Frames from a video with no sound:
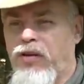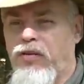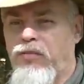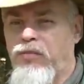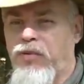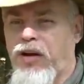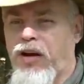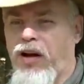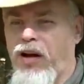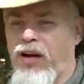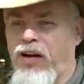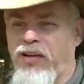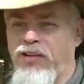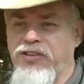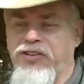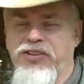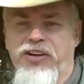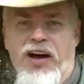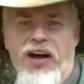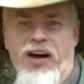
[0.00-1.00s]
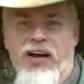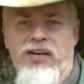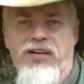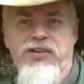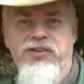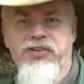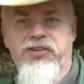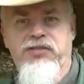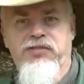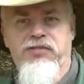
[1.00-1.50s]
McClellan
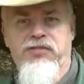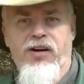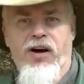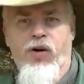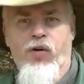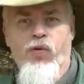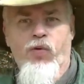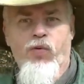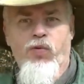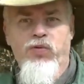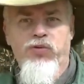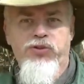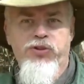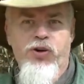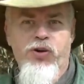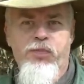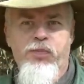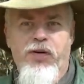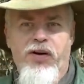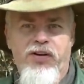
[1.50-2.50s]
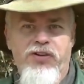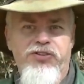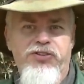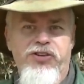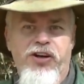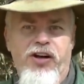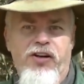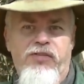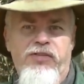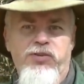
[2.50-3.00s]
saddles and old surplus
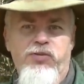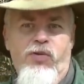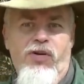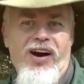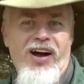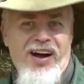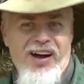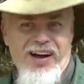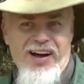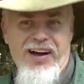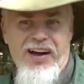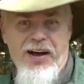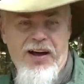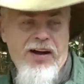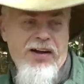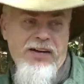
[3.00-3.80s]
stuff is what I had.